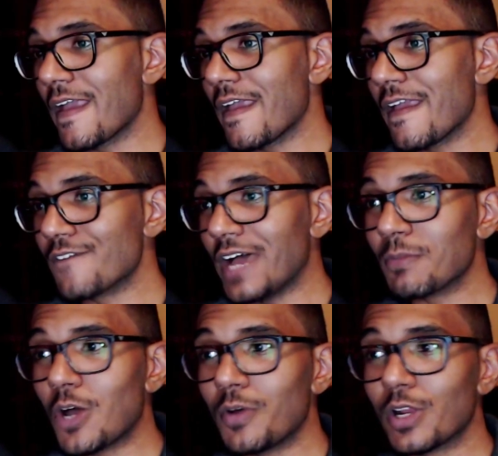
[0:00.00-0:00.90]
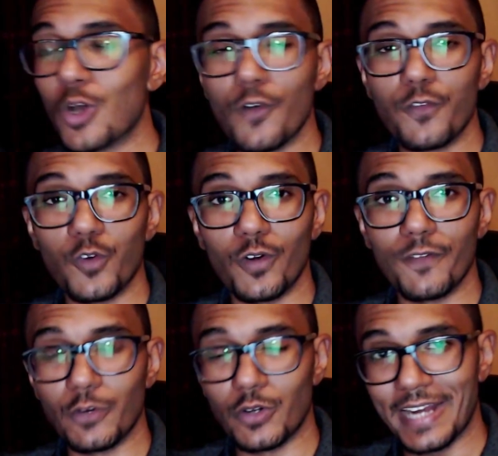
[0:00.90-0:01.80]
if I'm gonna go for,
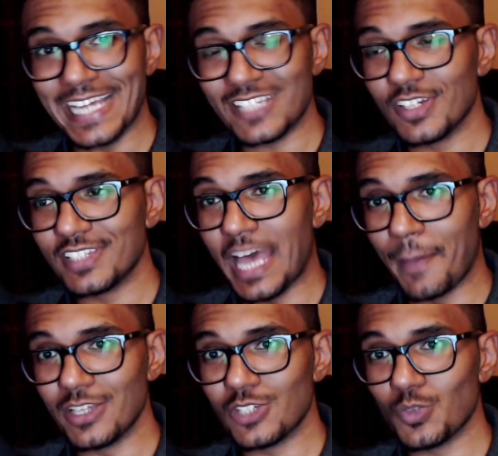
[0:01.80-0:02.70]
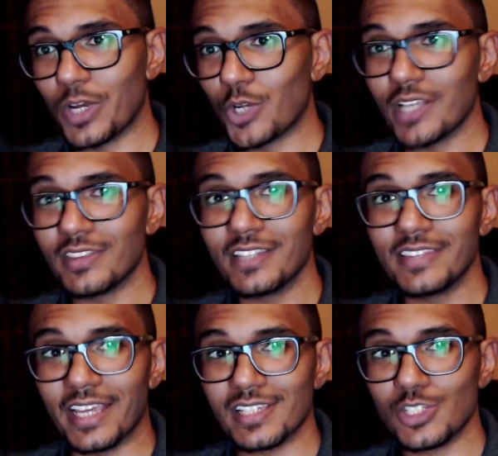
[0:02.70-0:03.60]
for extra damage, what do I pick
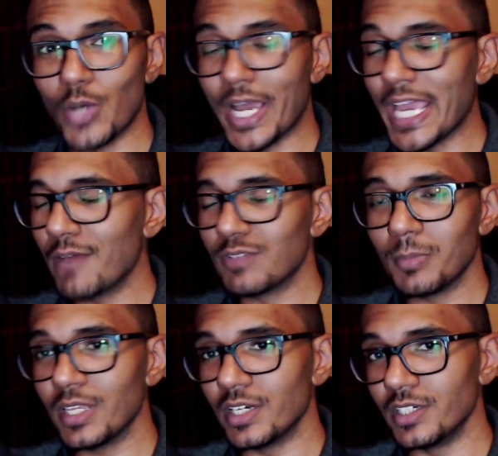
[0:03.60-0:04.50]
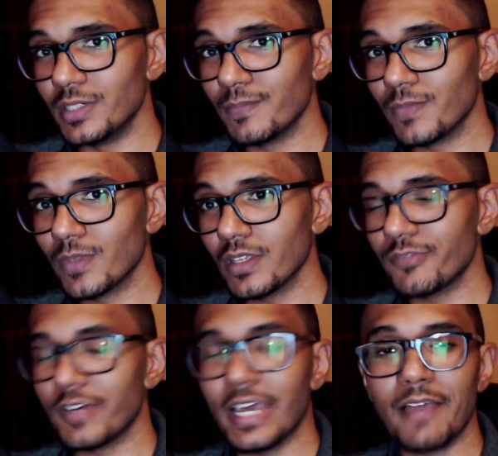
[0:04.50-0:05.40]
next? Do I have the meter?
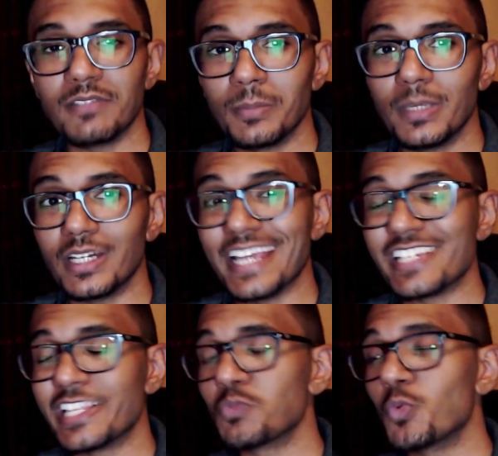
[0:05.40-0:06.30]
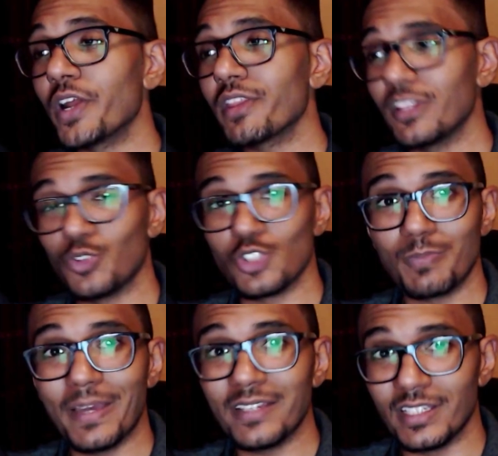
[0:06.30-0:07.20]
If I have the meter, is it worth it to
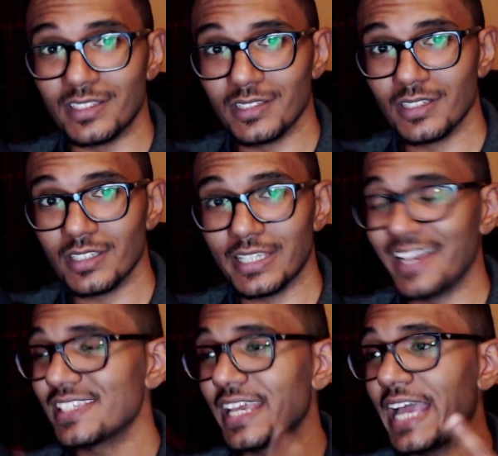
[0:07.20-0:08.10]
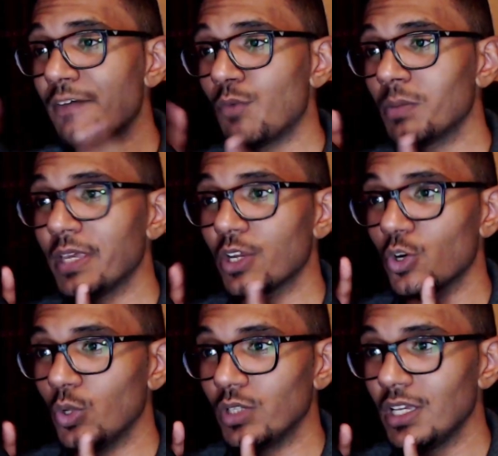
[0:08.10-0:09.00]
spend it? Yeah, let's say I have one meter
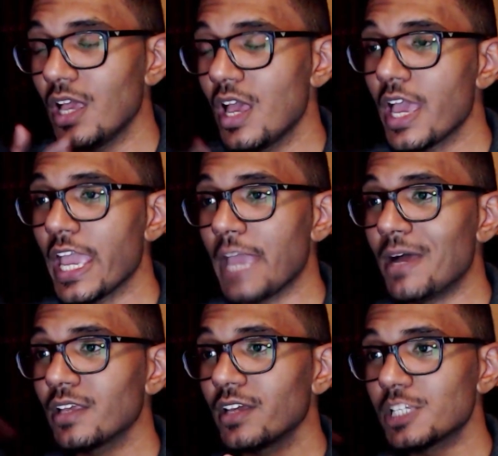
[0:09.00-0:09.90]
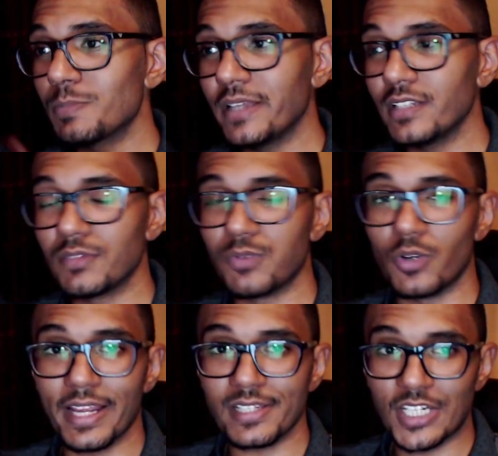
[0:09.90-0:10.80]
only. Am I gonna spend it
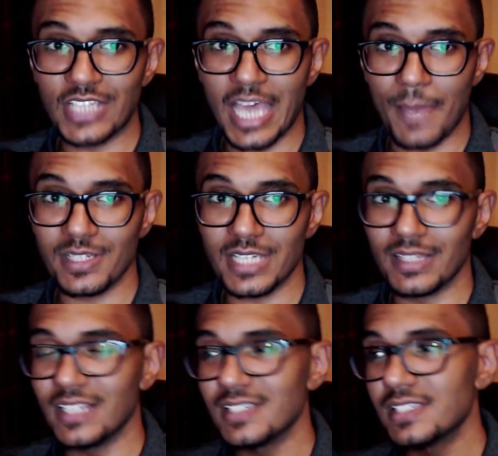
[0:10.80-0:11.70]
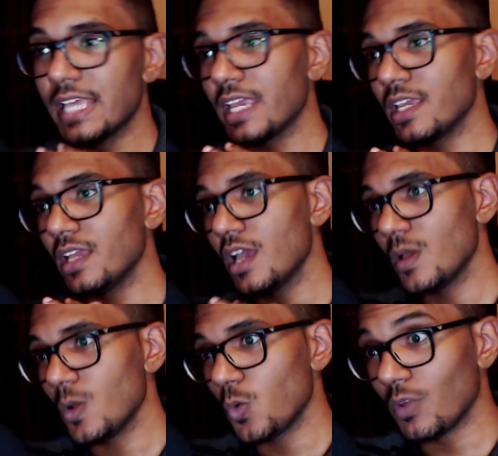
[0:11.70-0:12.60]
for extra damage and then stay
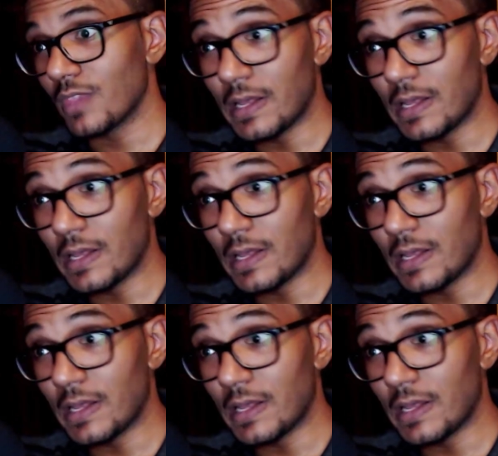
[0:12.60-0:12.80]
without